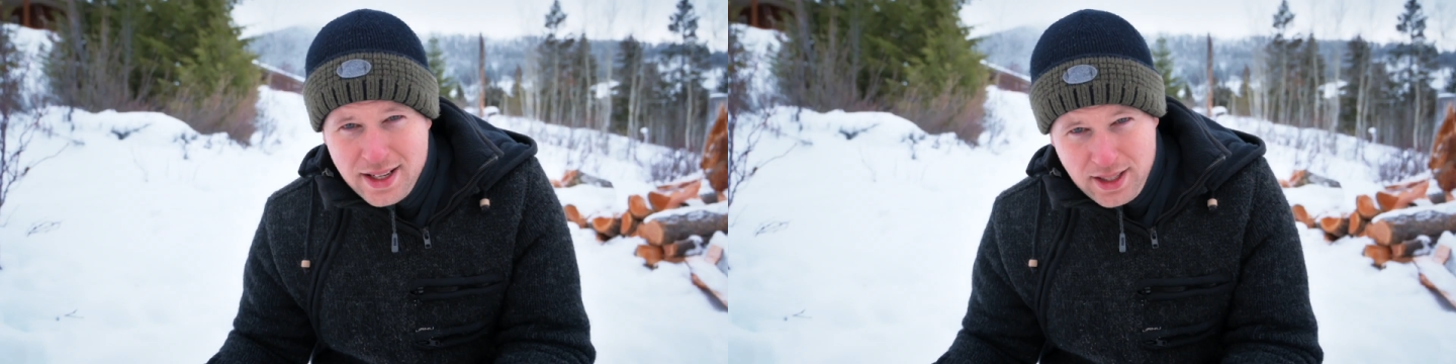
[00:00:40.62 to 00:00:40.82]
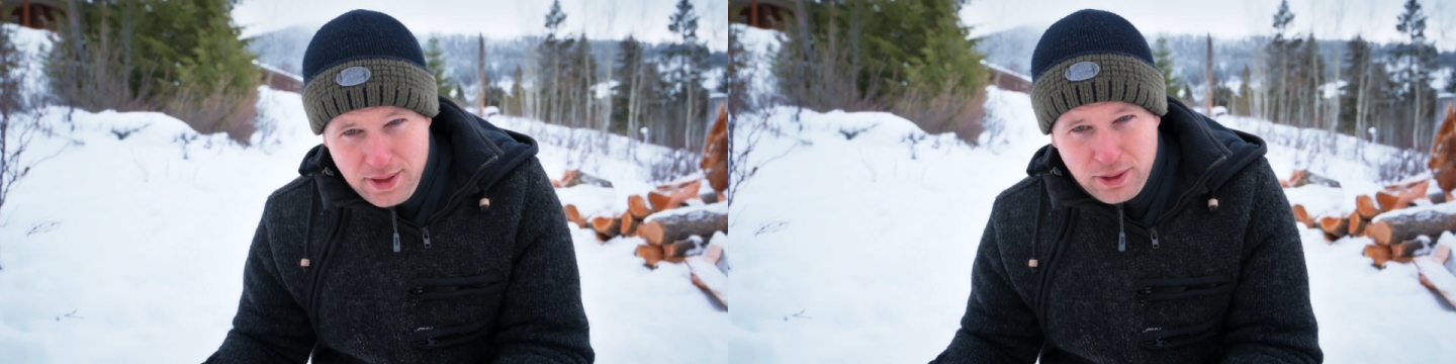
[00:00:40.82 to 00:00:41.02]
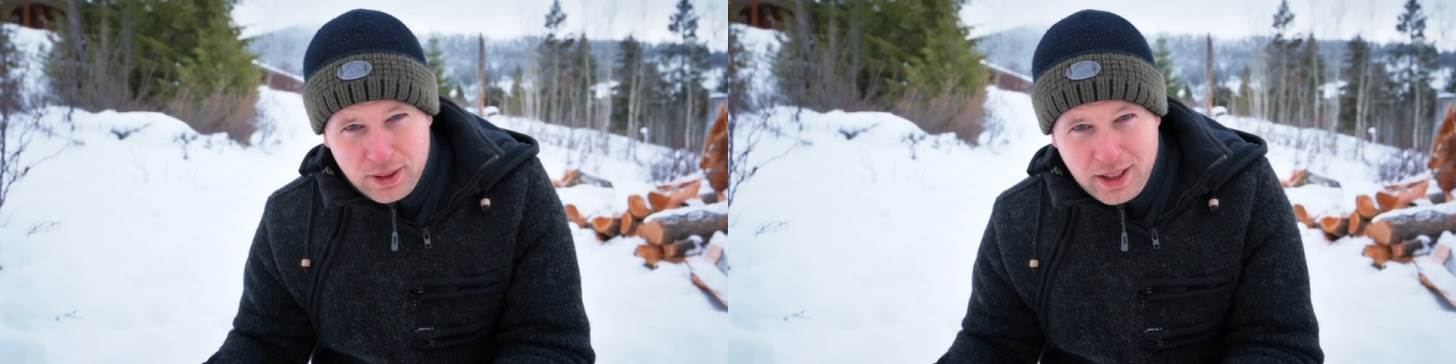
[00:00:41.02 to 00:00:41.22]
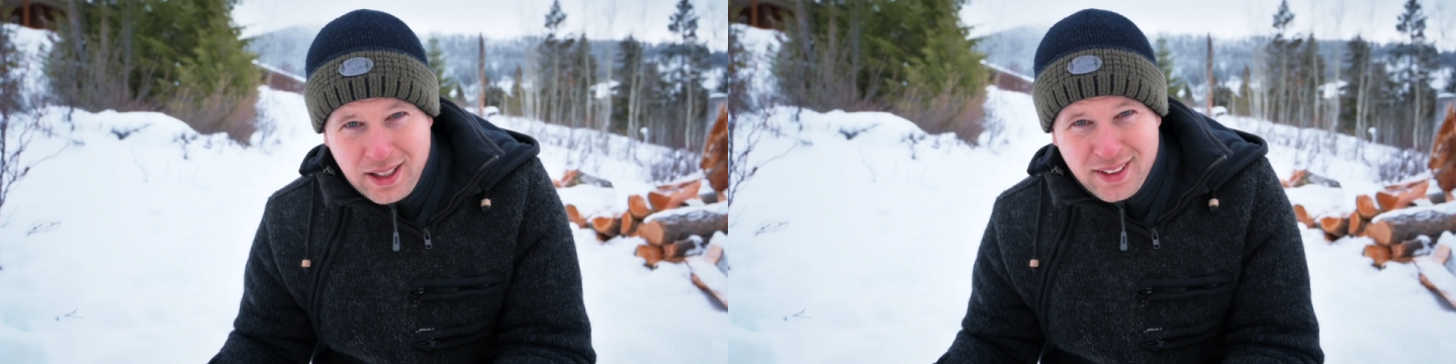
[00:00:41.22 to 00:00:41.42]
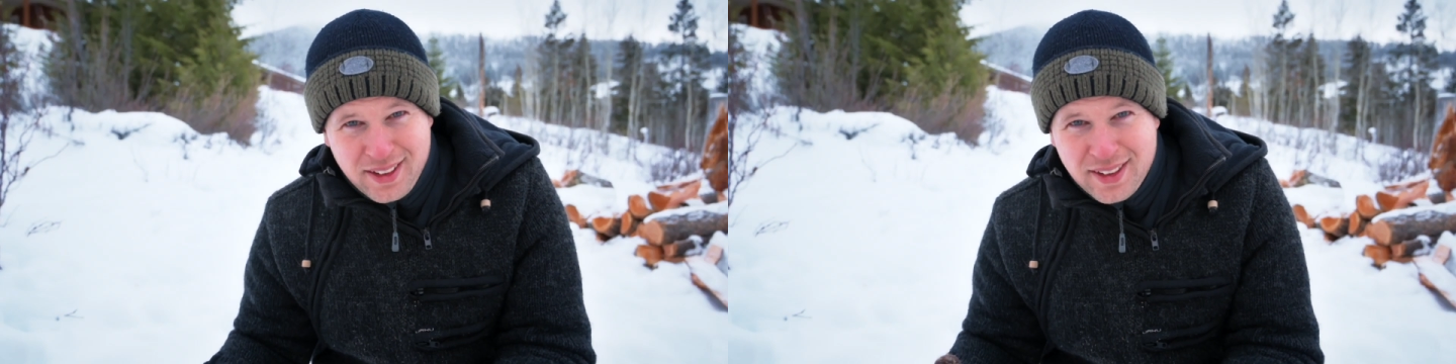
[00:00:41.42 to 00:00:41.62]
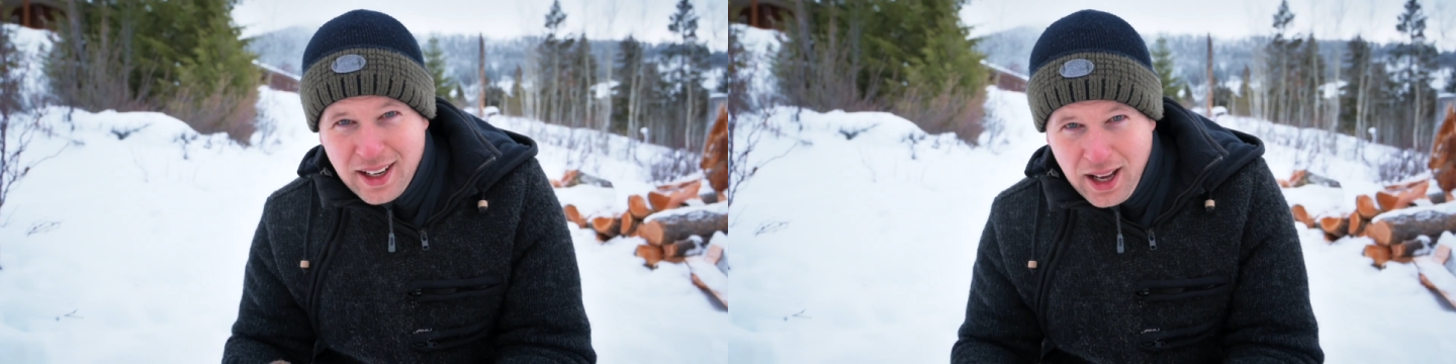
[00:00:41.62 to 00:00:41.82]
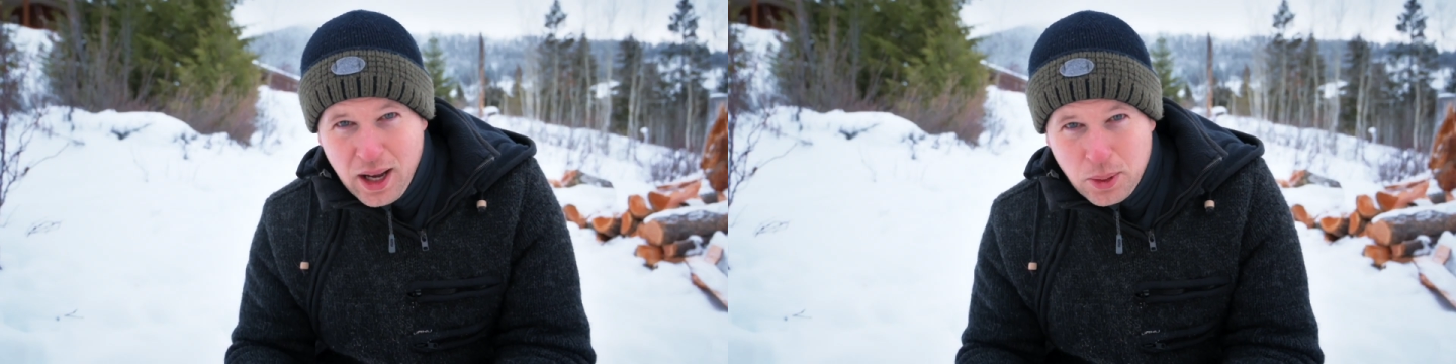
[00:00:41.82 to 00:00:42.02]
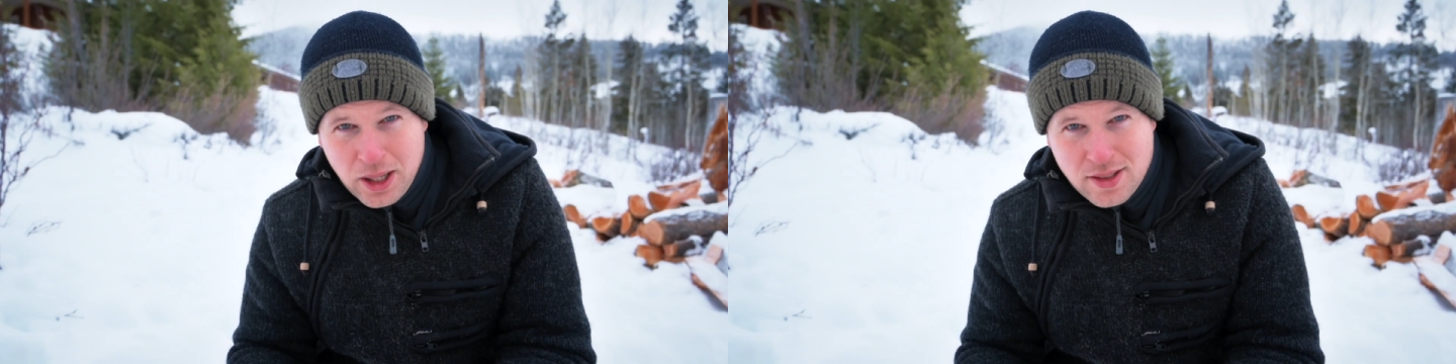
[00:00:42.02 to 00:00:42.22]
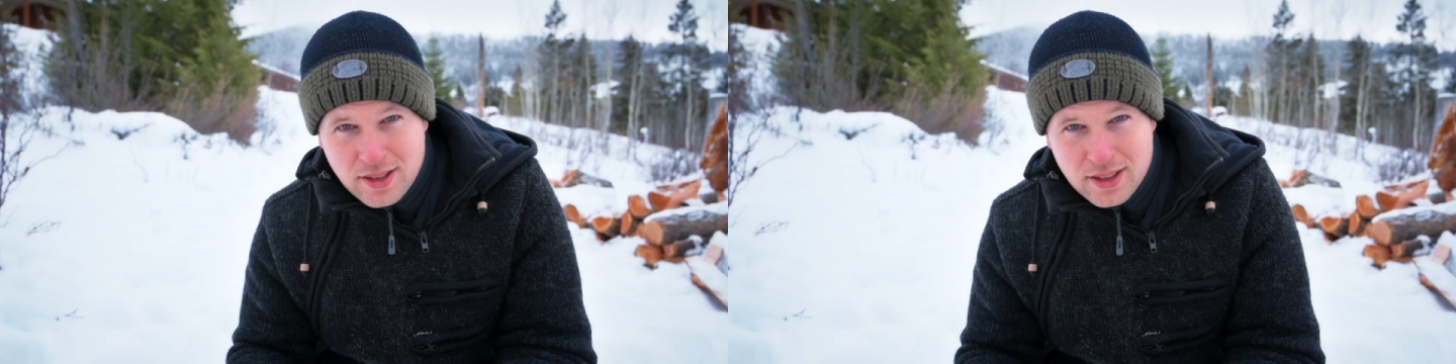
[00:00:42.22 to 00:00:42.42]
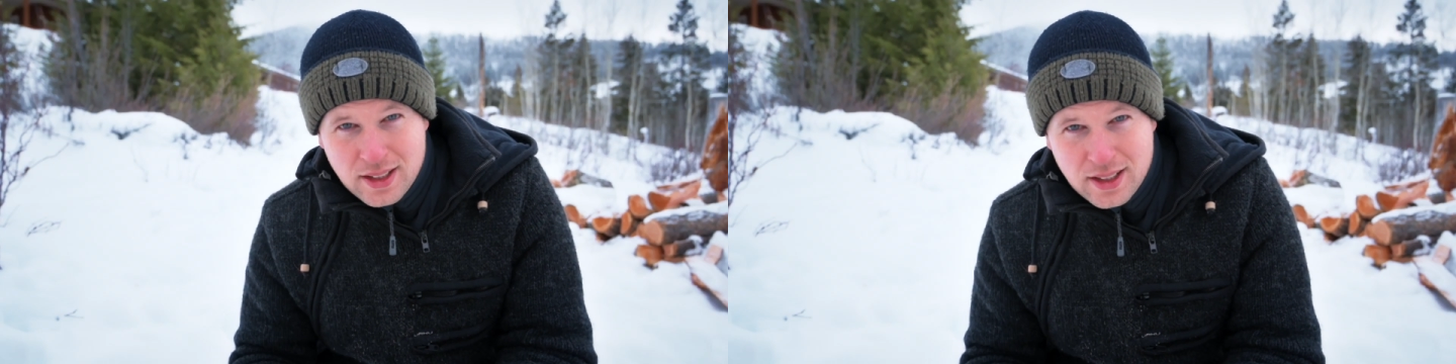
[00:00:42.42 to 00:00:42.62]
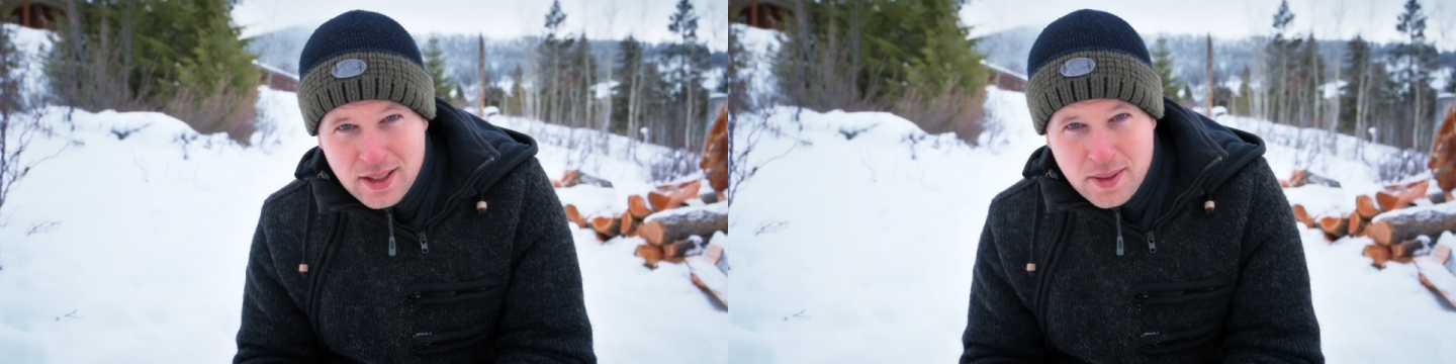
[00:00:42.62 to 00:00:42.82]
differently than I was. And then a